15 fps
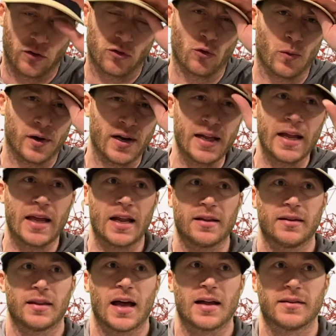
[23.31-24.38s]
And so we're going to get
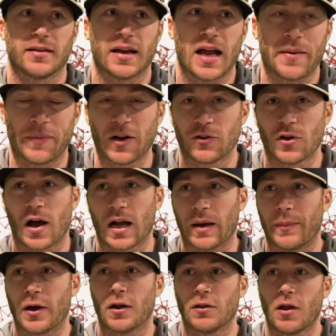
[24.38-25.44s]
into that today. I'm going to talk
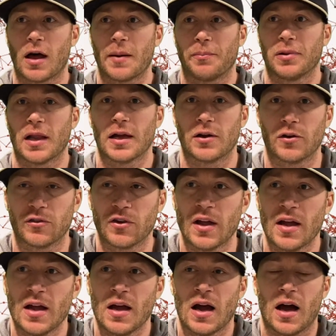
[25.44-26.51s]
about a lot of players
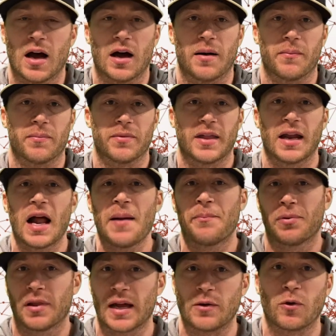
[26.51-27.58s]
that I
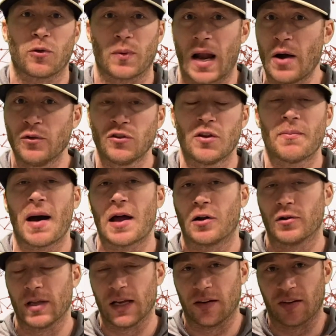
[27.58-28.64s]
played with when I was in the minor
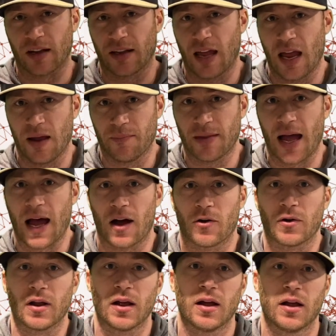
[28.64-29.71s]
leagues that came
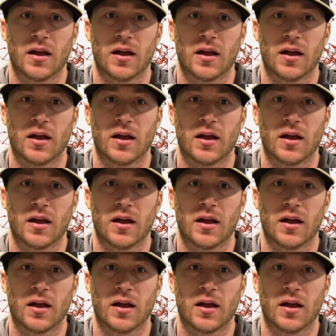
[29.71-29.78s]
down